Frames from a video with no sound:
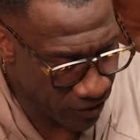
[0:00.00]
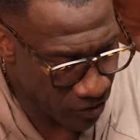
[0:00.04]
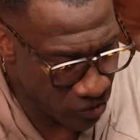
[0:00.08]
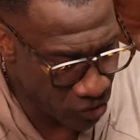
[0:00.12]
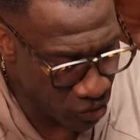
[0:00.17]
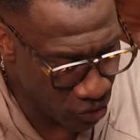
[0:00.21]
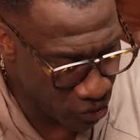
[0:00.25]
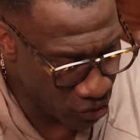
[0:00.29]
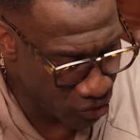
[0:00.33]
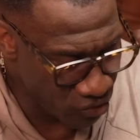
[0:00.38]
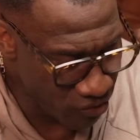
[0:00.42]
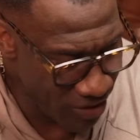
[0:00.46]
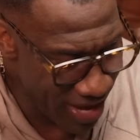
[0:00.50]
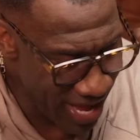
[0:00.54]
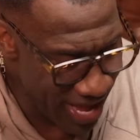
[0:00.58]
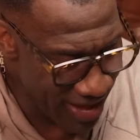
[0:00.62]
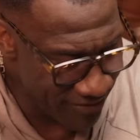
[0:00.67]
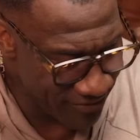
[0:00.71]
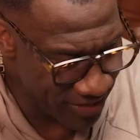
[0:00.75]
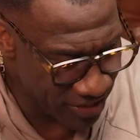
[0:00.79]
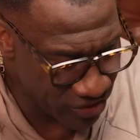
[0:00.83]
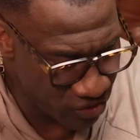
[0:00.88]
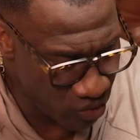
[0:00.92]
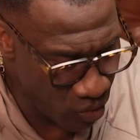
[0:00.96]
You could
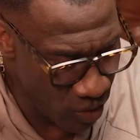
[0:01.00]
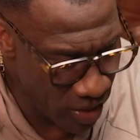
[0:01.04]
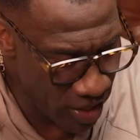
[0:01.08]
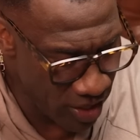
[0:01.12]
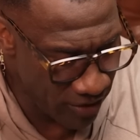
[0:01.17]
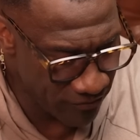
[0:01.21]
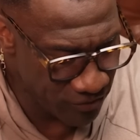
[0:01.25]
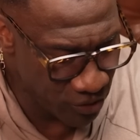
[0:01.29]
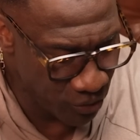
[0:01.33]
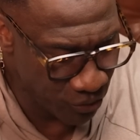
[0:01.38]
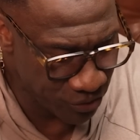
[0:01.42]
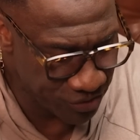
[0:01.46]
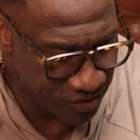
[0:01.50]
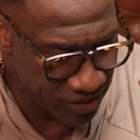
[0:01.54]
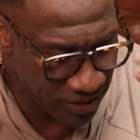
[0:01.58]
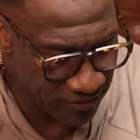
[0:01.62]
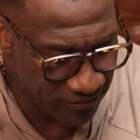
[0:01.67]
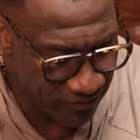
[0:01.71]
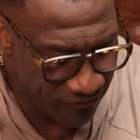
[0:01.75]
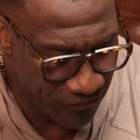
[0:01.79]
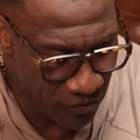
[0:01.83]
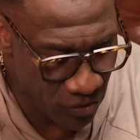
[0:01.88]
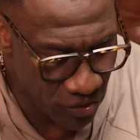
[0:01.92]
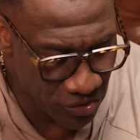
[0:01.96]
drive. At twelve, you
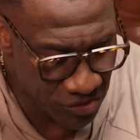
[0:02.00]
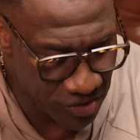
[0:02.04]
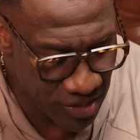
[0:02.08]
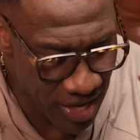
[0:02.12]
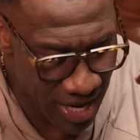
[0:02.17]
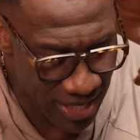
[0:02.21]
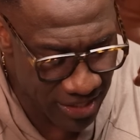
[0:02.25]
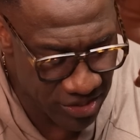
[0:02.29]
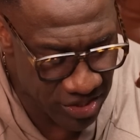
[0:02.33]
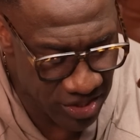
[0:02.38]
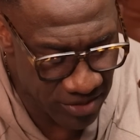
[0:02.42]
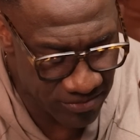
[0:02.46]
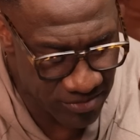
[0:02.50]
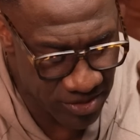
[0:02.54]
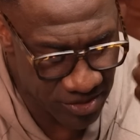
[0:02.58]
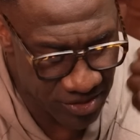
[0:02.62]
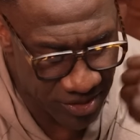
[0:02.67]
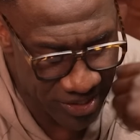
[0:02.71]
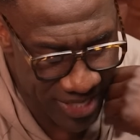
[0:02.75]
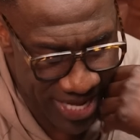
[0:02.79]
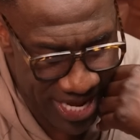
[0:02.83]
received a full scholarship to the